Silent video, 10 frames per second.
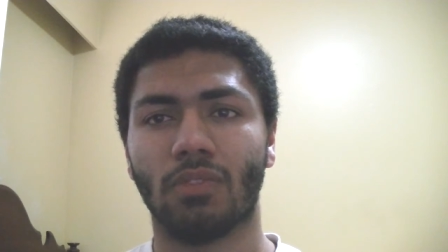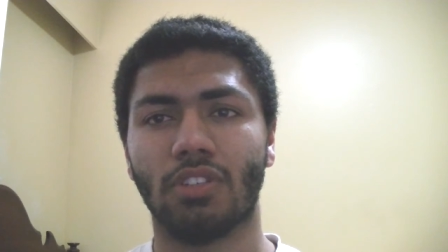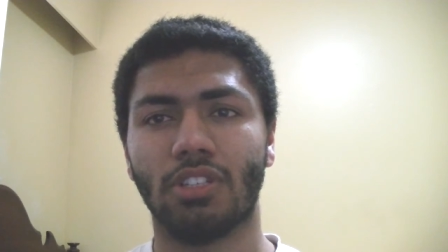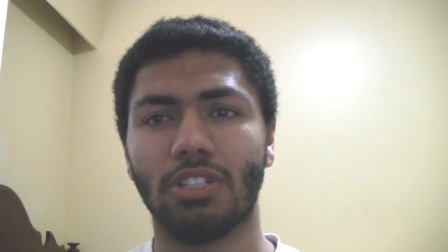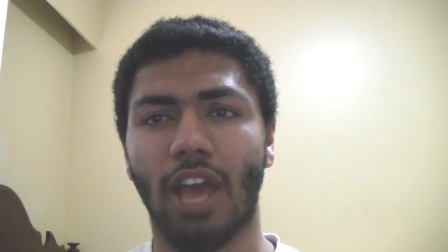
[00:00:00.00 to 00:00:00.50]

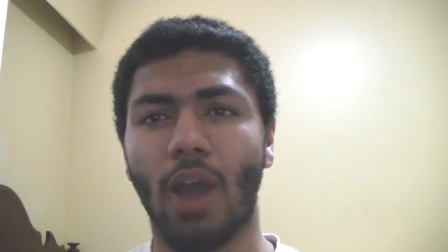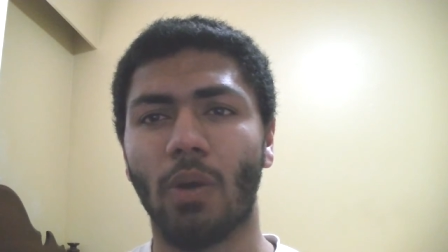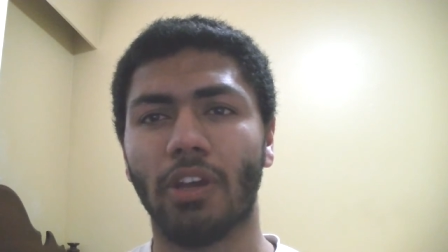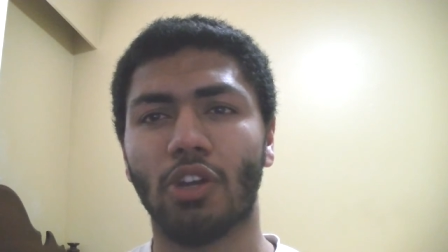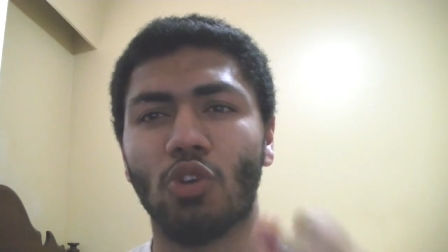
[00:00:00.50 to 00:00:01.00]
just how
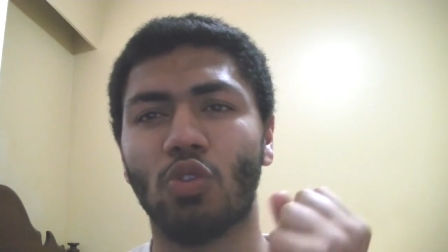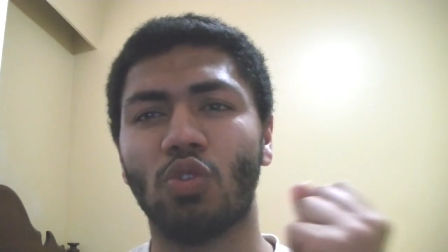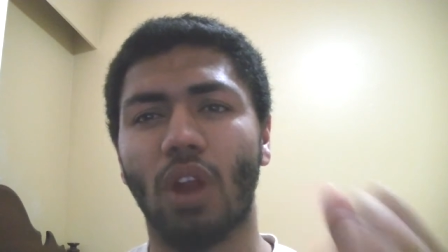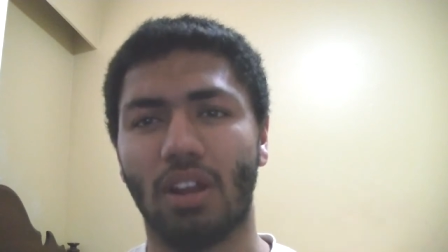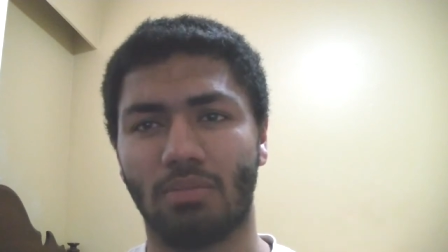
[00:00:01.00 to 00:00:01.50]

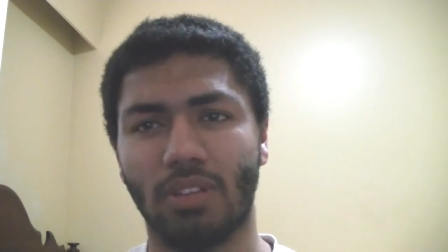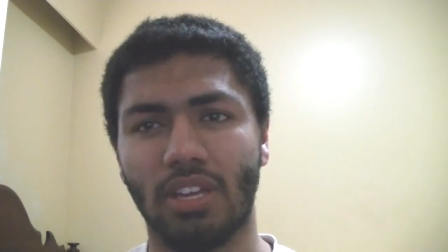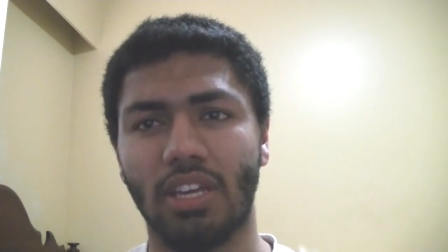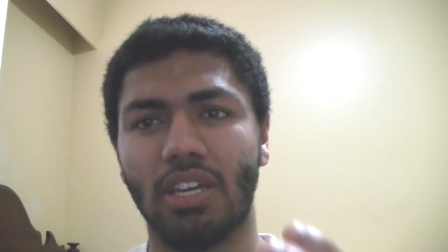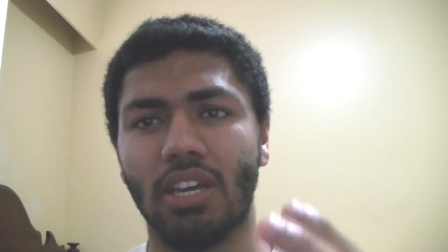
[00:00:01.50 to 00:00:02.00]
incredibly
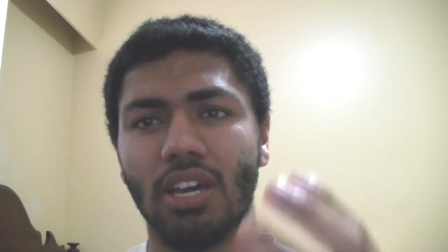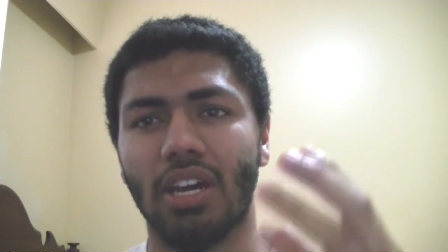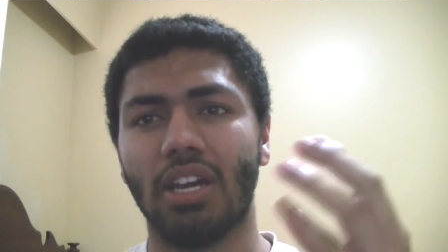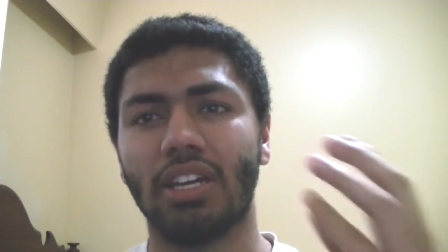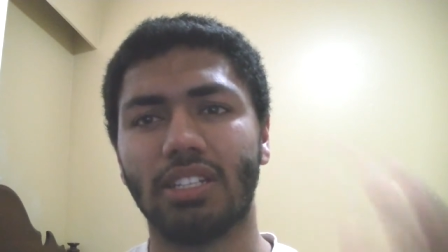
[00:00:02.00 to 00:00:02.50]

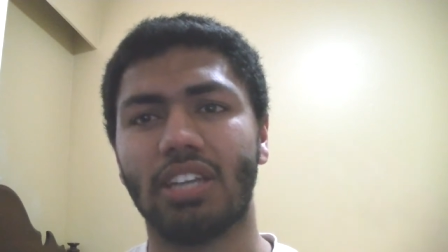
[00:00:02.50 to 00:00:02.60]
he